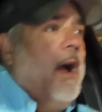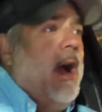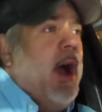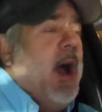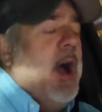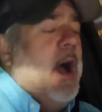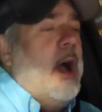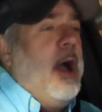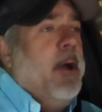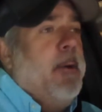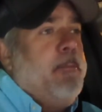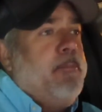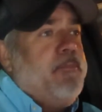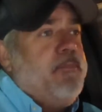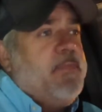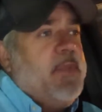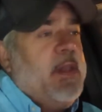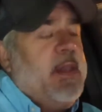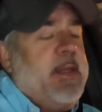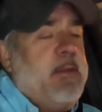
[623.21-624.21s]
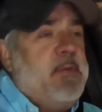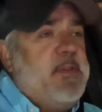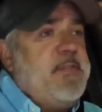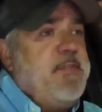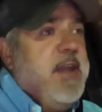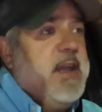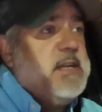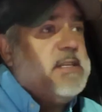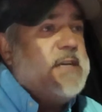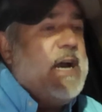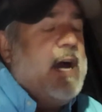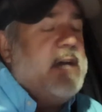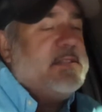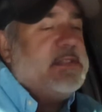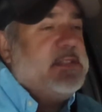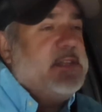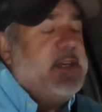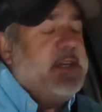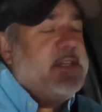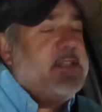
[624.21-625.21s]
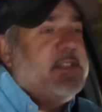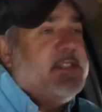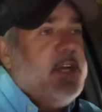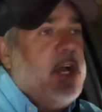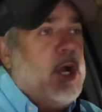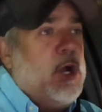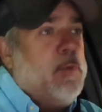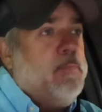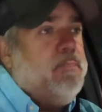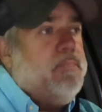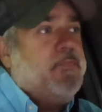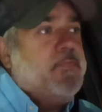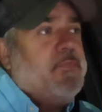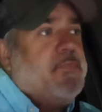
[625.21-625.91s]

And he was fantastic, so.